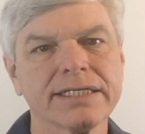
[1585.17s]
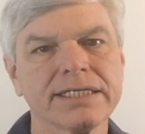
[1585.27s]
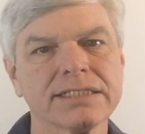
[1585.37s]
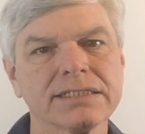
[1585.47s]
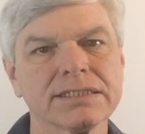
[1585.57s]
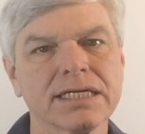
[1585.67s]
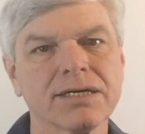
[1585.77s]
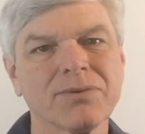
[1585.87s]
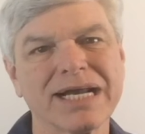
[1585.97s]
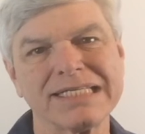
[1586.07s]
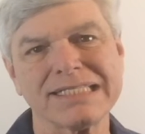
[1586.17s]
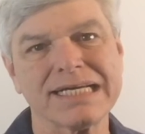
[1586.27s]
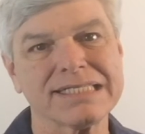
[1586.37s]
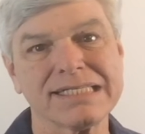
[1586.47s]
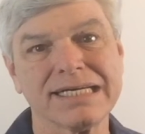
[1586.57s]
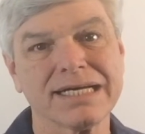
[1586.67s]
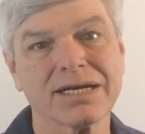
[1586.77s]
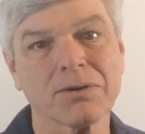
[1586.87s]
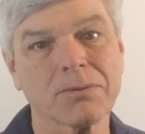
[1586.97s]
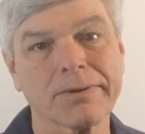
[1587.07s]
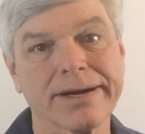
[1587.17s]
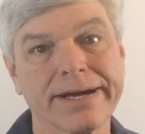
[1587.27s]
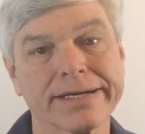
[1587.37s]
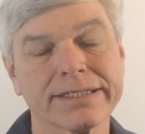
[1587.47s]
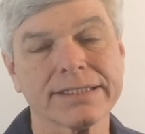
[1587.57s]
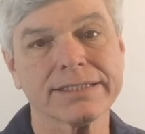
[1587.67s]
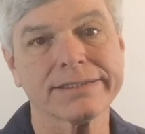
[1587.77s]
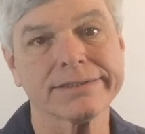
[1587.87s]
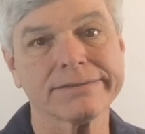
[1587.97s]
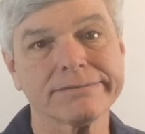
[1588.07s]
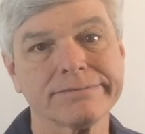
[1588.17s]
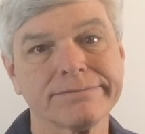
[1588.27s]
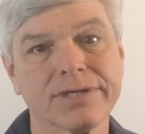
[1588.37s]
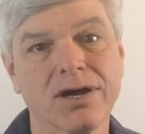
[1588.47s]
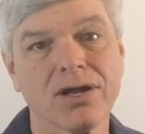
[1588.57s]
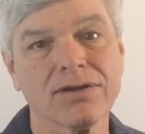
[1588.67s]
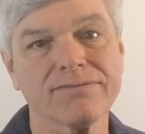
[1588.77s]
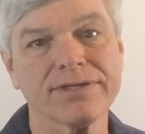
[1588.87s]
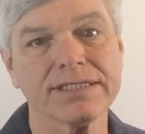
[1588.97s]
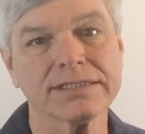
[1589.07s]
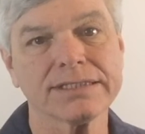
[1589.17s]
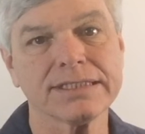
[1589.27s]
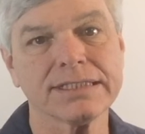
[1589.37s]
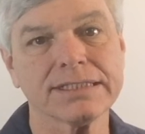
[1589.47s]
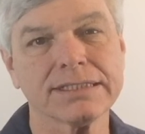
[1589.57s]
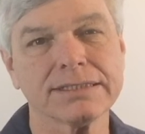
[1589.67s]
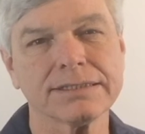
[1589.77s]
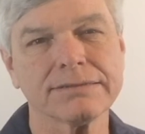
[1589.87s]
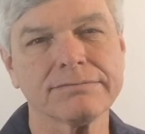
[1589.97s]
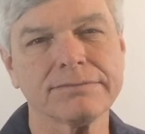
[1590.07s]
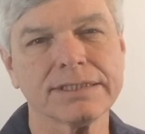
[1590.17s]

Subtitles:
It's when I say it's incorrect, all of this is